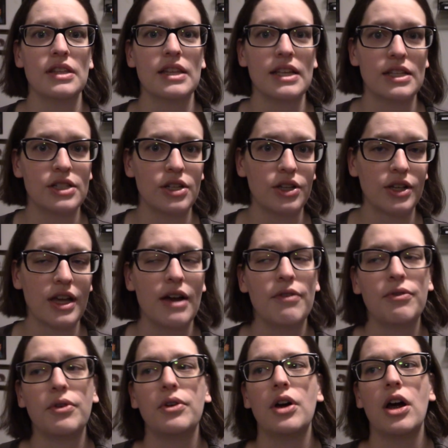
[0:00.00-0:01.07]
and things to look
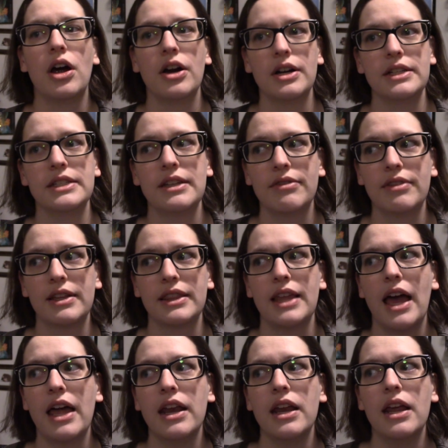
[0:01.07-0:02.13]
out for are and stuff like
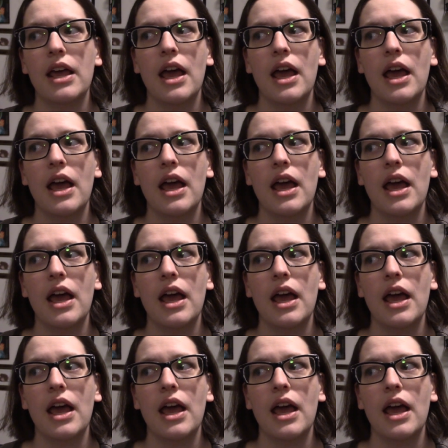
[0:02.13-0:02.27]
that.